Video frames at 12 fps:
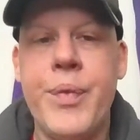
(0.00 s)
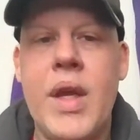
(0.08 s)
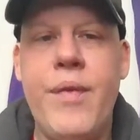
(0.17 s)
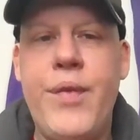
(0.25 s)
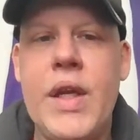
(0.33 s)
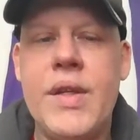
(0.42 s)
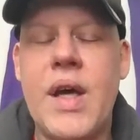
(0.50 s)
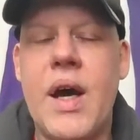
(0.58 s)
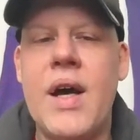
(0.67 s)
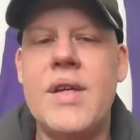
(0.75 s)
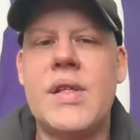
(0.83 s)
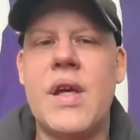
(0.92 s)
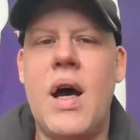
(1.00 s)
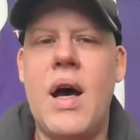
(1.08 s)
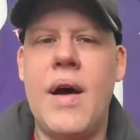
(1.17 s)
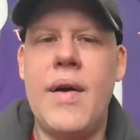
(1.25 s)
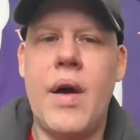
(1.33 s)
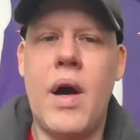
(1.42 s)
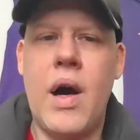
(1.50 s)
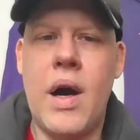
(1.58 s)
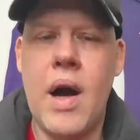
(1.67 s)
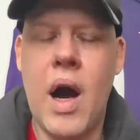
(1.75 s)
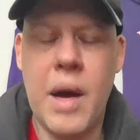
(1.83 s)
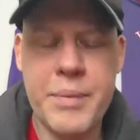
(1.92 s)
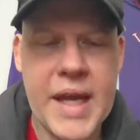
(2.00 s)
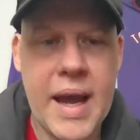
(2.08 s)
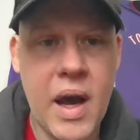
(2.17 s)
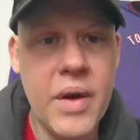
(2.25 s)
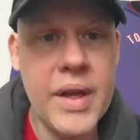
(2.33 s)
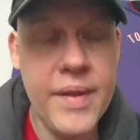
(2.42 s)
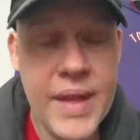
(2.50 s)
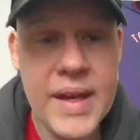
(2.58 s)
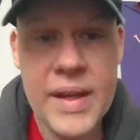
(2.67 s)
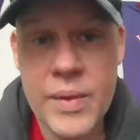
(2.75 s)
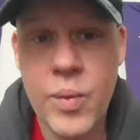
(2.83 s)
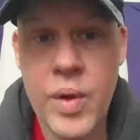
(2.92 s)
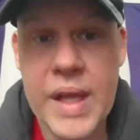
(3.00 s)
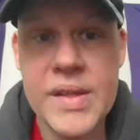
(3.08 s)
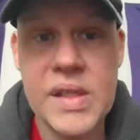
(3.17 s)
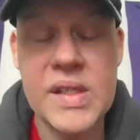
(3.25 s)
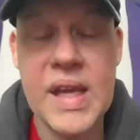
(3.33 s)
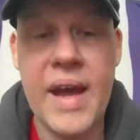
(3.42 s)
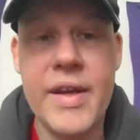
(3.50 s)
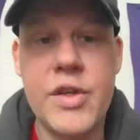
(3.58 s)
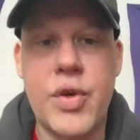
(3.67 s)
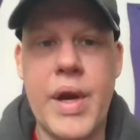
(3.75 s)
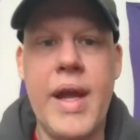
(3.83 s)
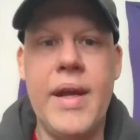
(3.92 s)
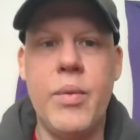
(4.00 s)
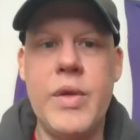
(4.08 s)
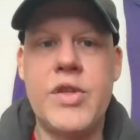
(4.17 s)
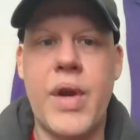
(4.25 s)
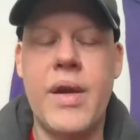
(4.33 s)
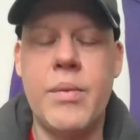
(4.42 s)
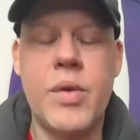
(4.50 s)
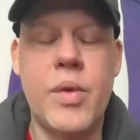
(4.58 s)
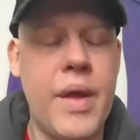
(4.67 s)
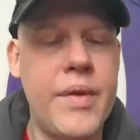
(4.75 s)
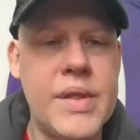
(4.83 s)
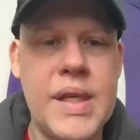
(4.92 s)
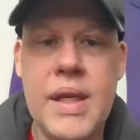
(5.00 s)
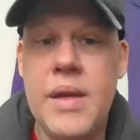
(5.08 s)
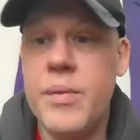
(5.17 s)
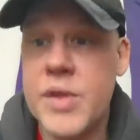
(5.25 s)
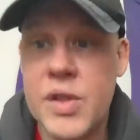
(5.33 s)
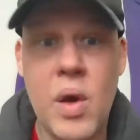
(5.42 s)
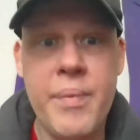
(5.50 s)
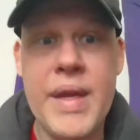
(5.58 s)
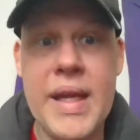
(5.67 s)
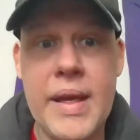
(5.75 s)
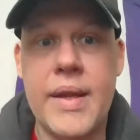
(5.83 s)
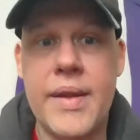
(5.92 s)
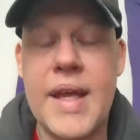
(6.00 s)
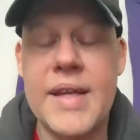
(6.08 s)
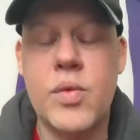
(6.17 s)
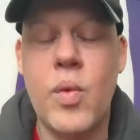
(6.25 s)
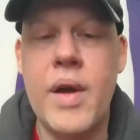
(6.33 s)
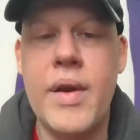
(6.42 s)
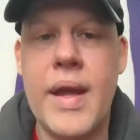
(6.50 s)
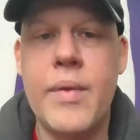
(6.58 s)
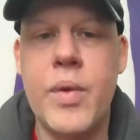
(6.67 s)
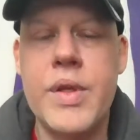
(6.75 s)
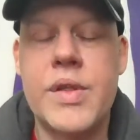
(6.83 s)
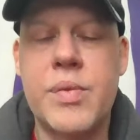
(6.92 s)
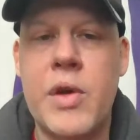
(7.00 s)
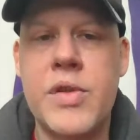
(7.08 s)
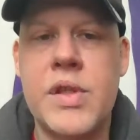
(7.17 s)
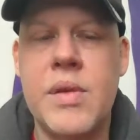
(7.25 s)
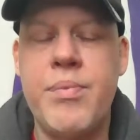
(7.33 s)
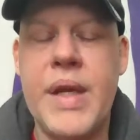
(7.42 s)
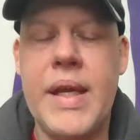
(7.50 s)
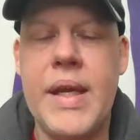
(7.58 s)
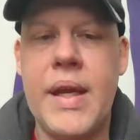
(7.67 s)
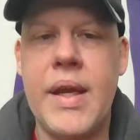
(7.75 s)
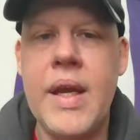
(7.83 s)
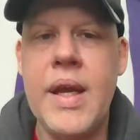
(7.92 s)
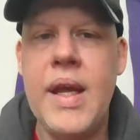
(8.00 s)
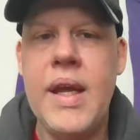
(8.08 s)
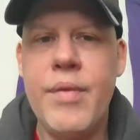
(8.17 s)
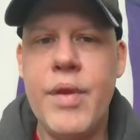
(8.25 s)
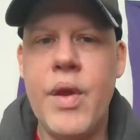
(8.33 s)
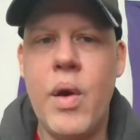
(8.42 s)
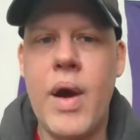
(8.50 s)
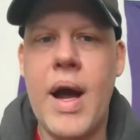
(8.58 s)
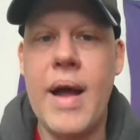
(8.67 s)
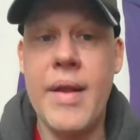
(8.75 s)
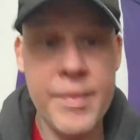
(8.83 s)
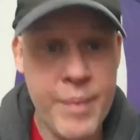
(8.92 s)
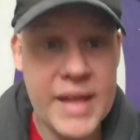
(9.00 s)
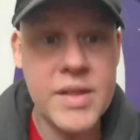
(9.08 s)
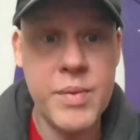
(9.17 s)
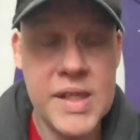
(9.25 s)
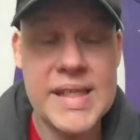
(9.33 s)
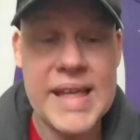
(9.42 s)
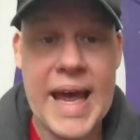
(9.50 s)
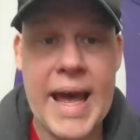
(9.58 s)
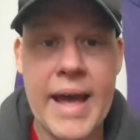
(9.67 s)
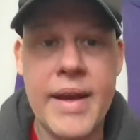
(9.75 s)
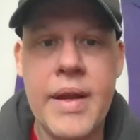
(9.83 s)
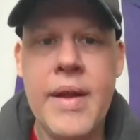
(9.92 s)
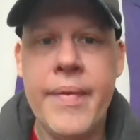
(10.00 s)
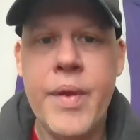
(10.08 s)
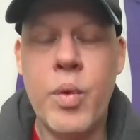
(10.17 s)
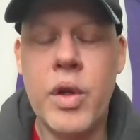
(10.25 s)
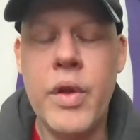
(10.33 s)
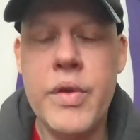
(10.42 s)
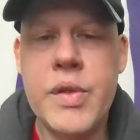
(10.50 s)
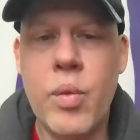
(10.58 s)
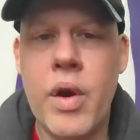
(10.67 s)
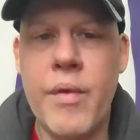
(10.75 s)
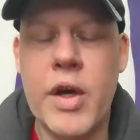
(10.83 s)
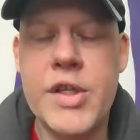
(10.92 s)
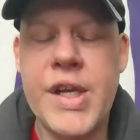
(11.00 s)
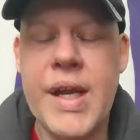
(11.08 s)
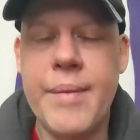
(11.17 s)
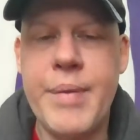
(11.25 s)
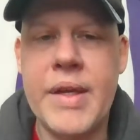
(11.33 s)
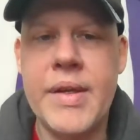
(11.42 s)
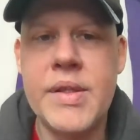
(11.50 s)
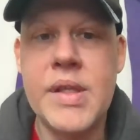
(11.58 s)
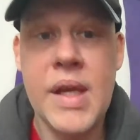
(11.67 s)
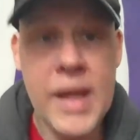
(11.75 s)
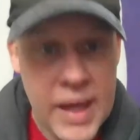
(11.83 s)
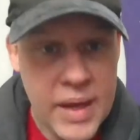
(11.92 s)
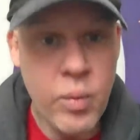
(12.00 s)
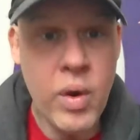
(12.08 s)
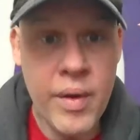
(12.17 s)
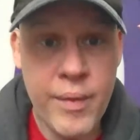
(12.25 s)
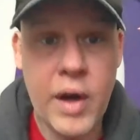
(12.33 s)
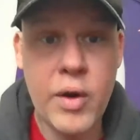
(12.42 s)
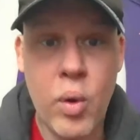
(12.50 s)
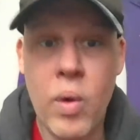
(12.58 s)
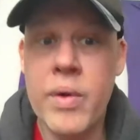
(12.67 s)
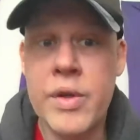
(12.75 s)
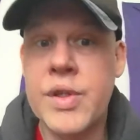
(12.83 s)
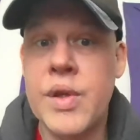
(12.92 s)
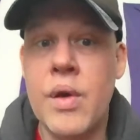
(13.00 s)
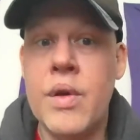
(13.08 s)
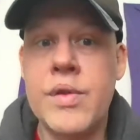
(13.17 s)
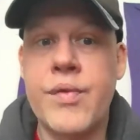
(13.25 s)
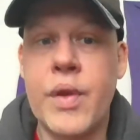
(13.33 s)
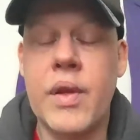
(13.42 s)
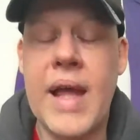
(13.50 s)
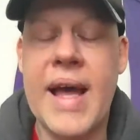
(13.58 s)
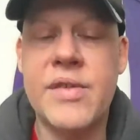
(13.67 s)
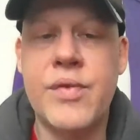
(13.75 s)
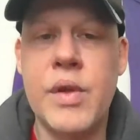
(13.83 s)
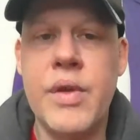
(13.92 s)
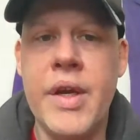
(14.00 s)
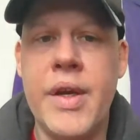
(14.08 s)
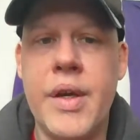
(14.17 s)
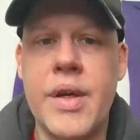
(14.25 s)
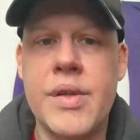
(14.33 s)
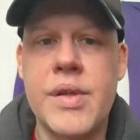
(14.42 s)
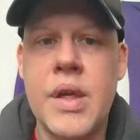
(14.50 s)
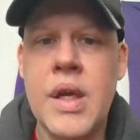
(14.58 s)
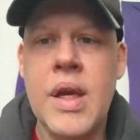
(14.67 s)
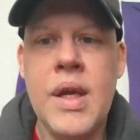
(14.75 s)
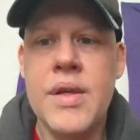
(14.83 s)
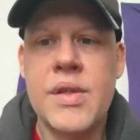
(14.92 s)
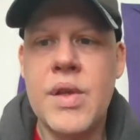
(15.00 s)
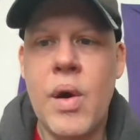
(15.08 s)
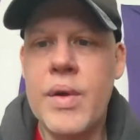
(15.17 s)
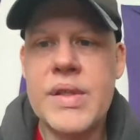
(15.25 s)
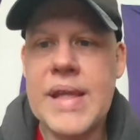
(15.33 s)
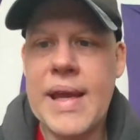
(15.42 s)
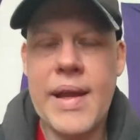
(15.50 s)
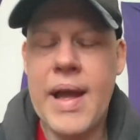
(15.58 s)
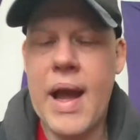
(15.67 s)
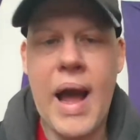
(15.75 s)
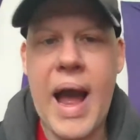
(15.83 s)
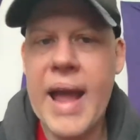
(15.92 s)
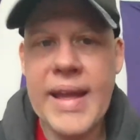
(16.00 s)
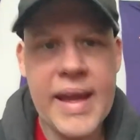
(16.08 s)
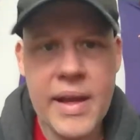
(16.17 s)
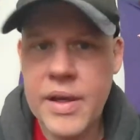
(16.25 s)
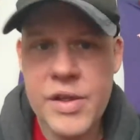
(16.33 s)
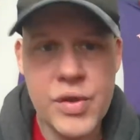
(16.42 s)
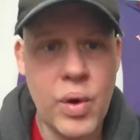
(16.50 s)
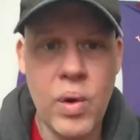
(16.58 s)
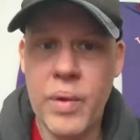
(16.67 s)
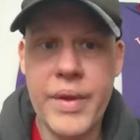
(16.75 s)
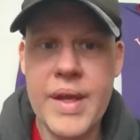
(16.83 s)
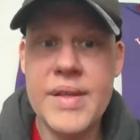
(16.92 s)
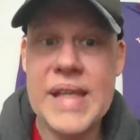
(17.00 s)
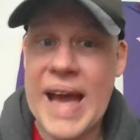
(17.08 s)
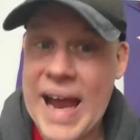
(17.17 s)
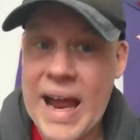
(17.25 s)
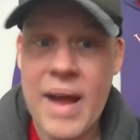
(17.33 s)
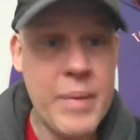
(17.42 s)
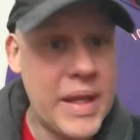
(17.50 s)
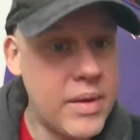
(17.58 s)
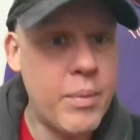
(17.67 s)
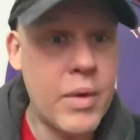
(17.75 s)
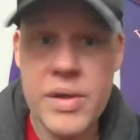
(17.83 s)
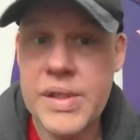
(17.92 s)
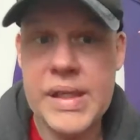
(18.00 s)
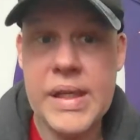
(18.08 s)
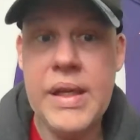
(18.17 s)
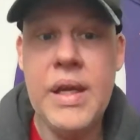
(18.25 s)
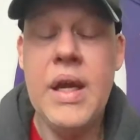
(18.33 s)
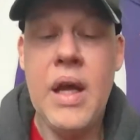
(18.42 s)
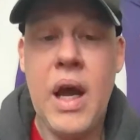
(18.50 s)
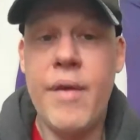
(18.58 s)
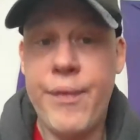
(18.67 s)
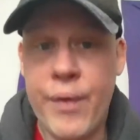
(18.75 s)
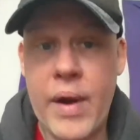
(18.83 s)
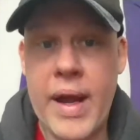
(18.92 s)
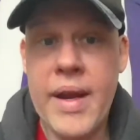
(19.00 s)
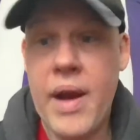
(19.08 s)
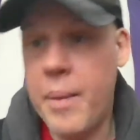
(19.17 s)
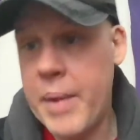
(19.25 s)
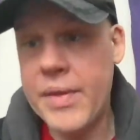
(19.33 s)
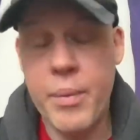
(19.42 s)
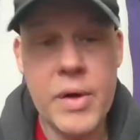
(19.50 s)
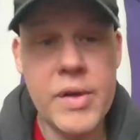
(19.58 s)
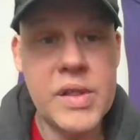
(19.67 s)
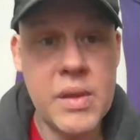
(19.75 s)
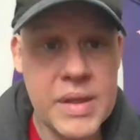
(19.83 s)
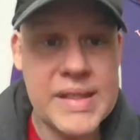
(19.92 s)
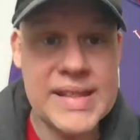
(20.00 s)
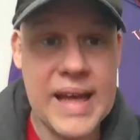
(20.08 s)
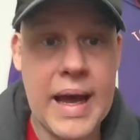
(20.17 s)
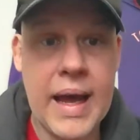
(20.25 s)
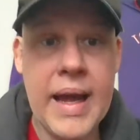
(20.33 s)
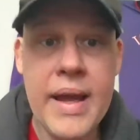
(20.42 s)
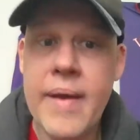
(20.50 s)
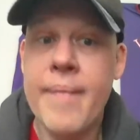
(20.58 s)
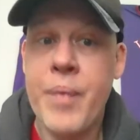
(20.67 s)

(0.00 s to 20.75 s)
If he does opt out and then he gets a sign and trade and we trade him to another team, so be it. That's what it was supposed to be. Even though it makes me sad that we're losing one of our champions and one of our cornerstones for the last few years. So it's like, I can't control this. I am at the mercy of Fred. I'm at the mercy of Masai.